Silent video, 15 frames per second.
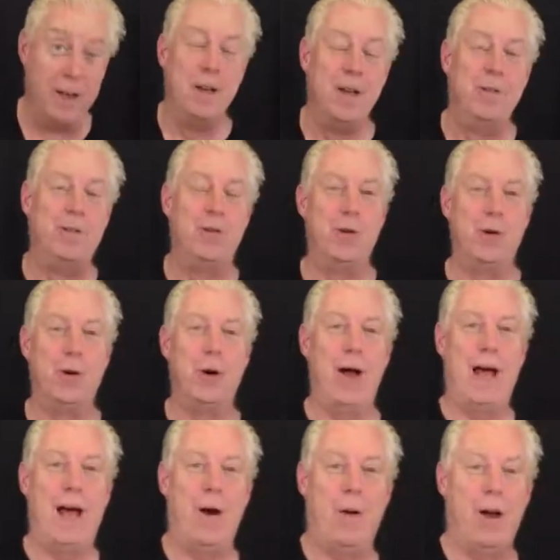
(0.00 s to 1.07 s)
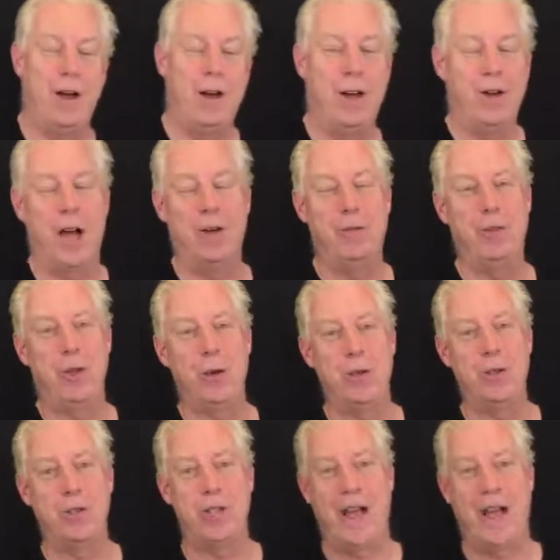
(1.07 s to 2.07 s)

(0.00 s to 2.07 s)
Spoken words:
for our viewers